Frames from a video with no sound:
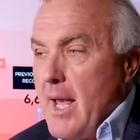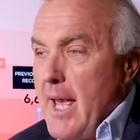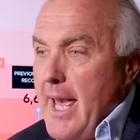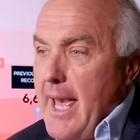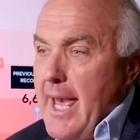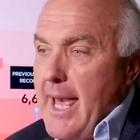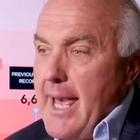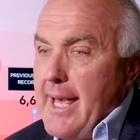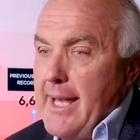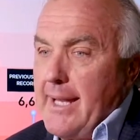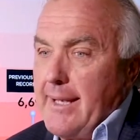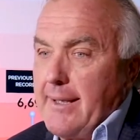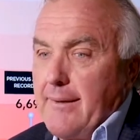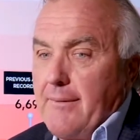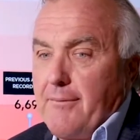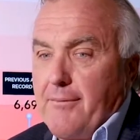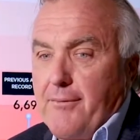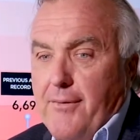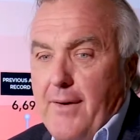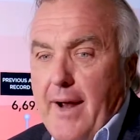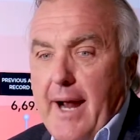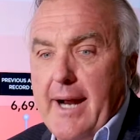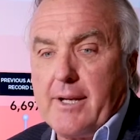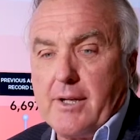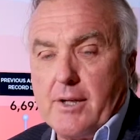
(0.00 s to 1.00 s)
and
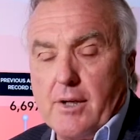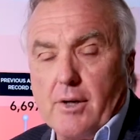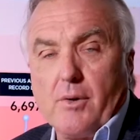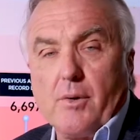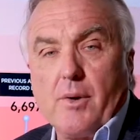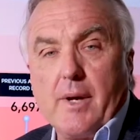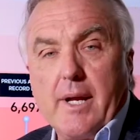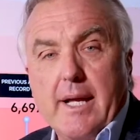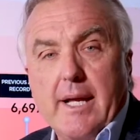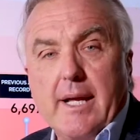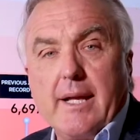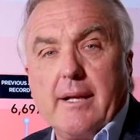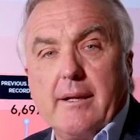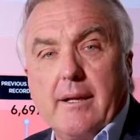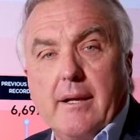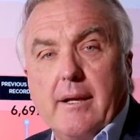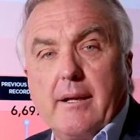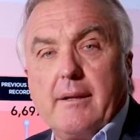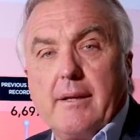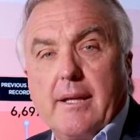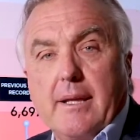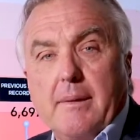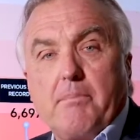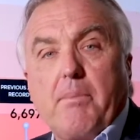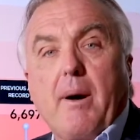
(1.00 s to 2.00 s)
factor in
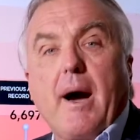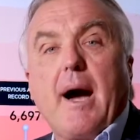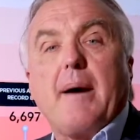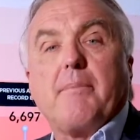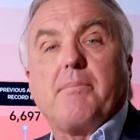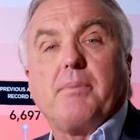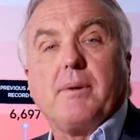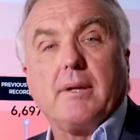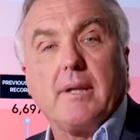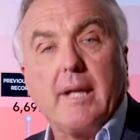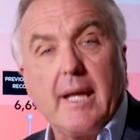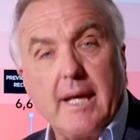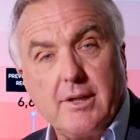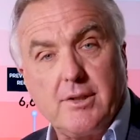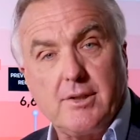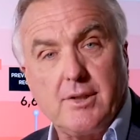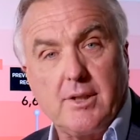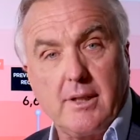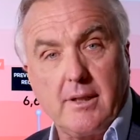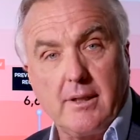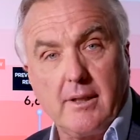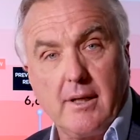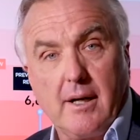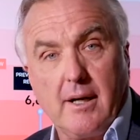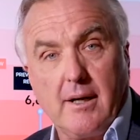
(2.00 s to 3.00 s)
the population,
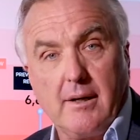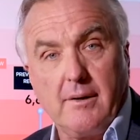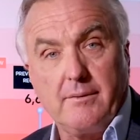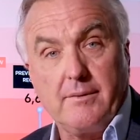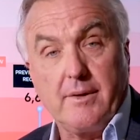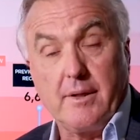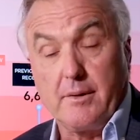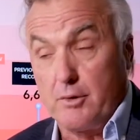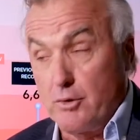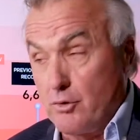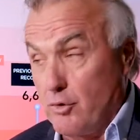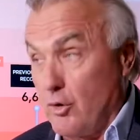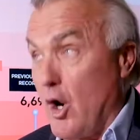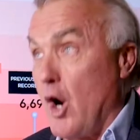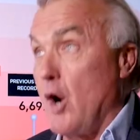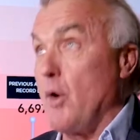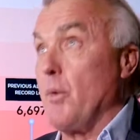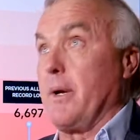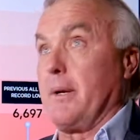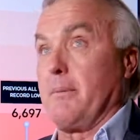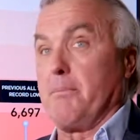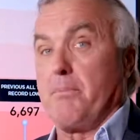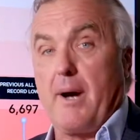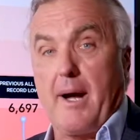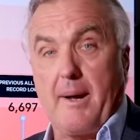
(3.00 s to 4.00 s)
the
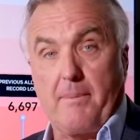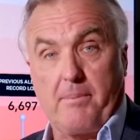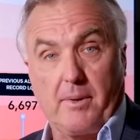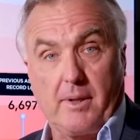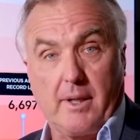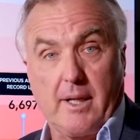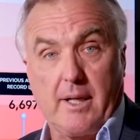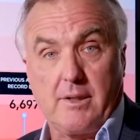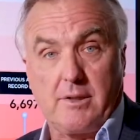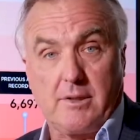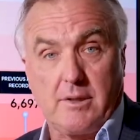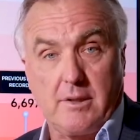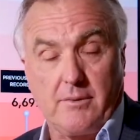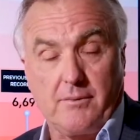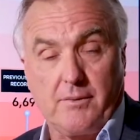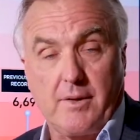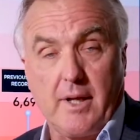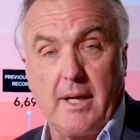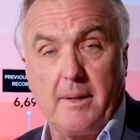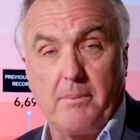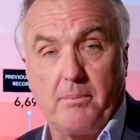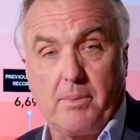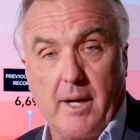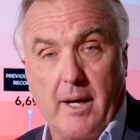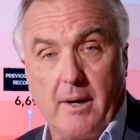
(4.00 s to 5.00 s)
growing population of
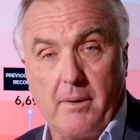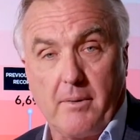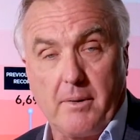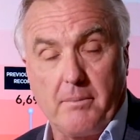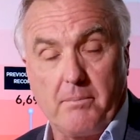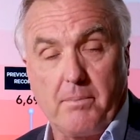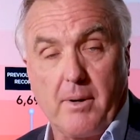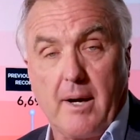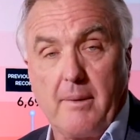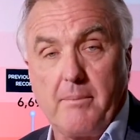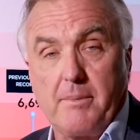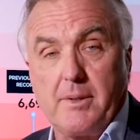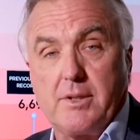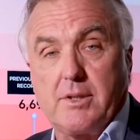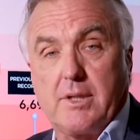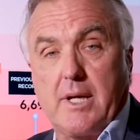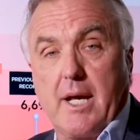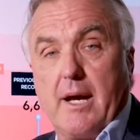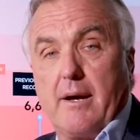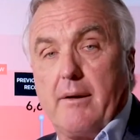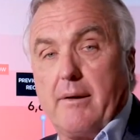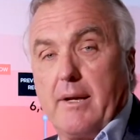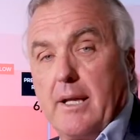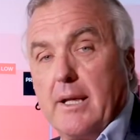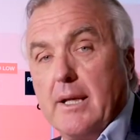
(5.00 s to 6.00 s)
Dade, Broward, and Palm Beach
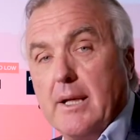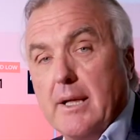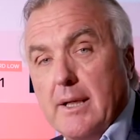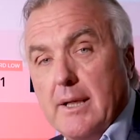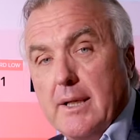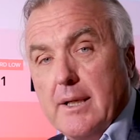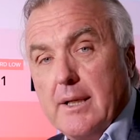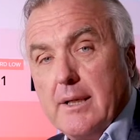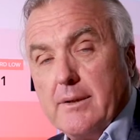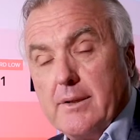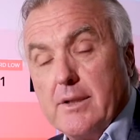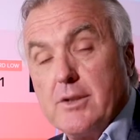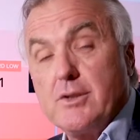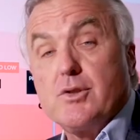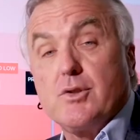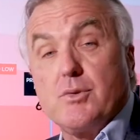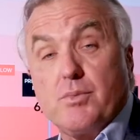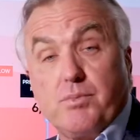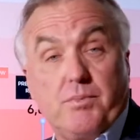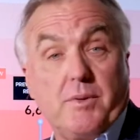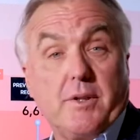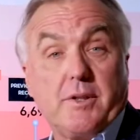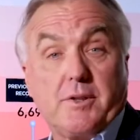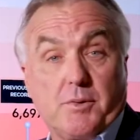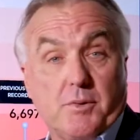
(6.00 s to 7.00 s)
County,
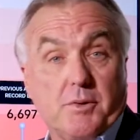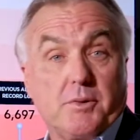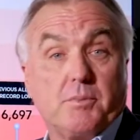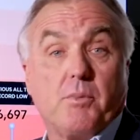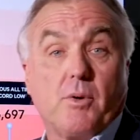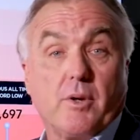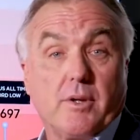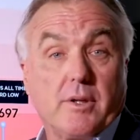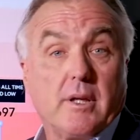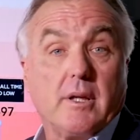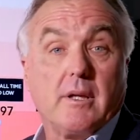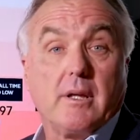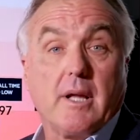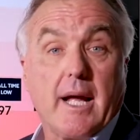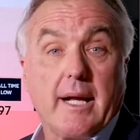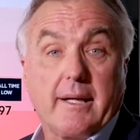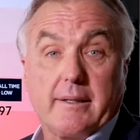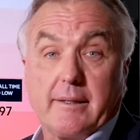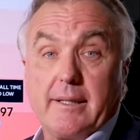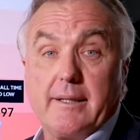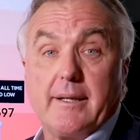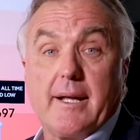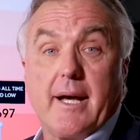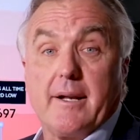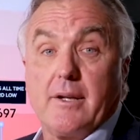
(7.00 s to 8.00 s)
this was more than
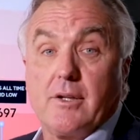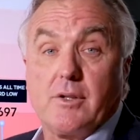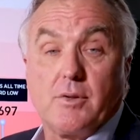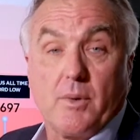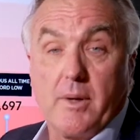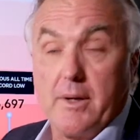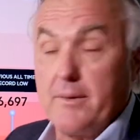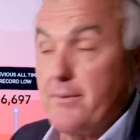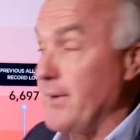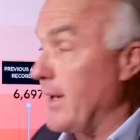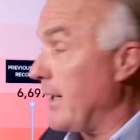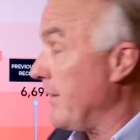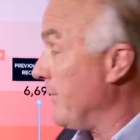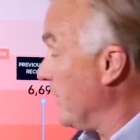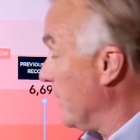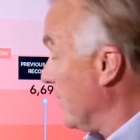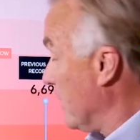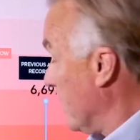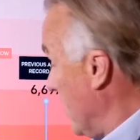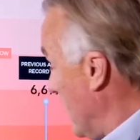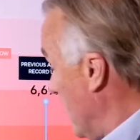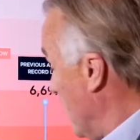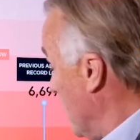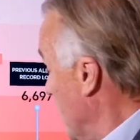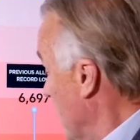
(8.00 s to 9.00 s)
likely not a 25-year
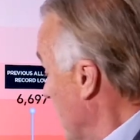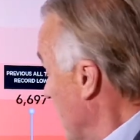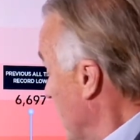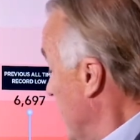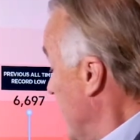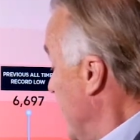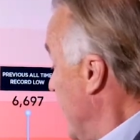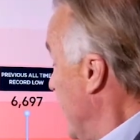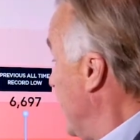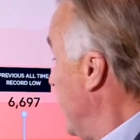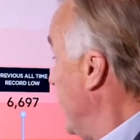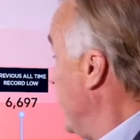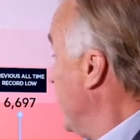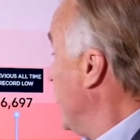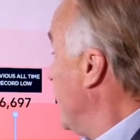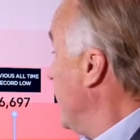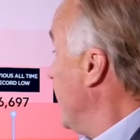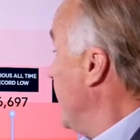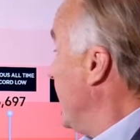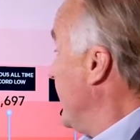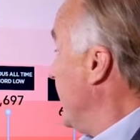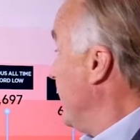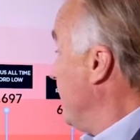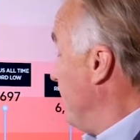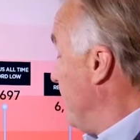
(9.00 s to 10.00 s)
low in
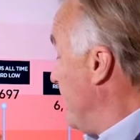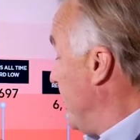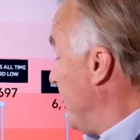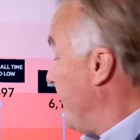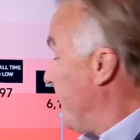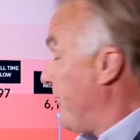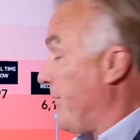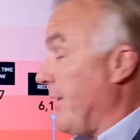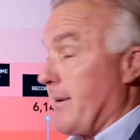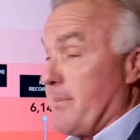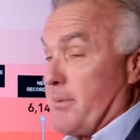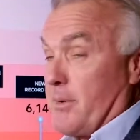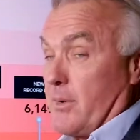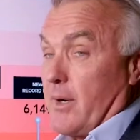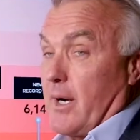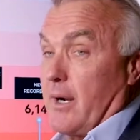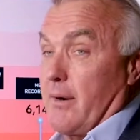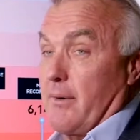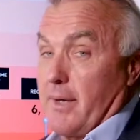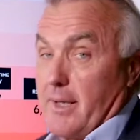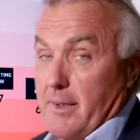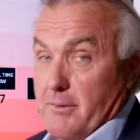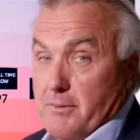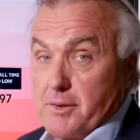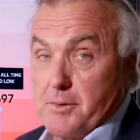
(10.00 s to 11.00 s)

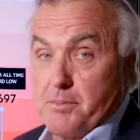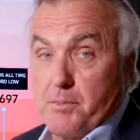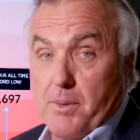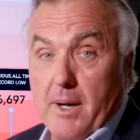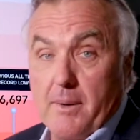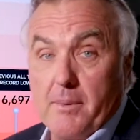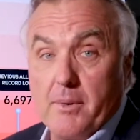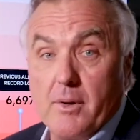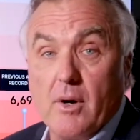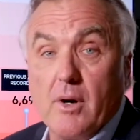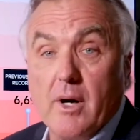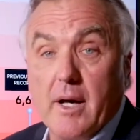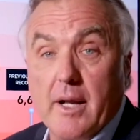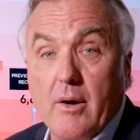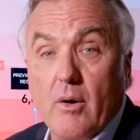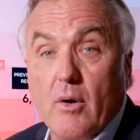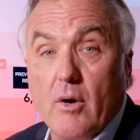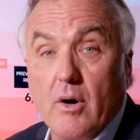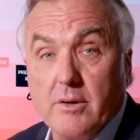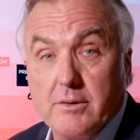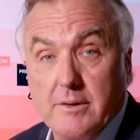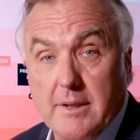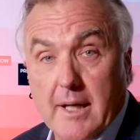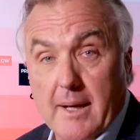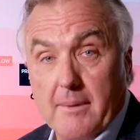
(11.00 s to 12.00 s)
mid-February. It was probably at
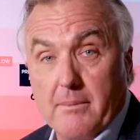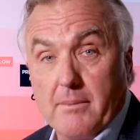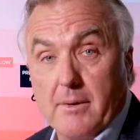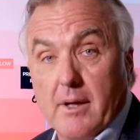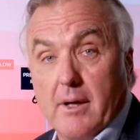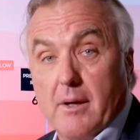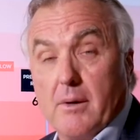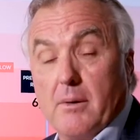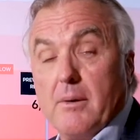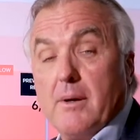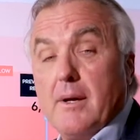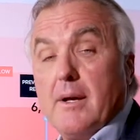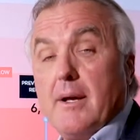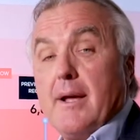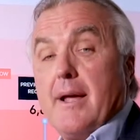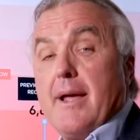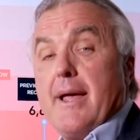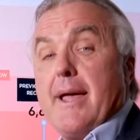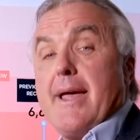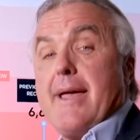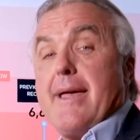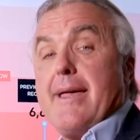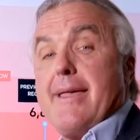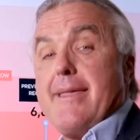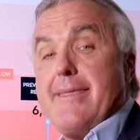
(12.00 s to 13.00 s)
all-time low
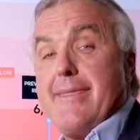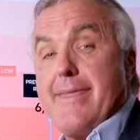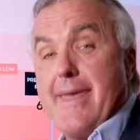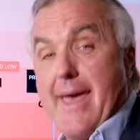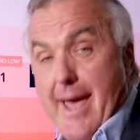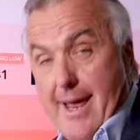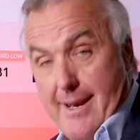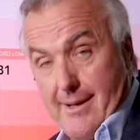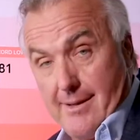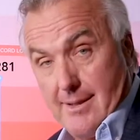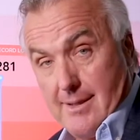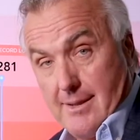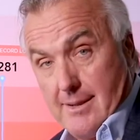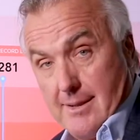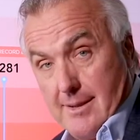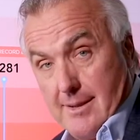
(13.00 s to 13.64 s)
then.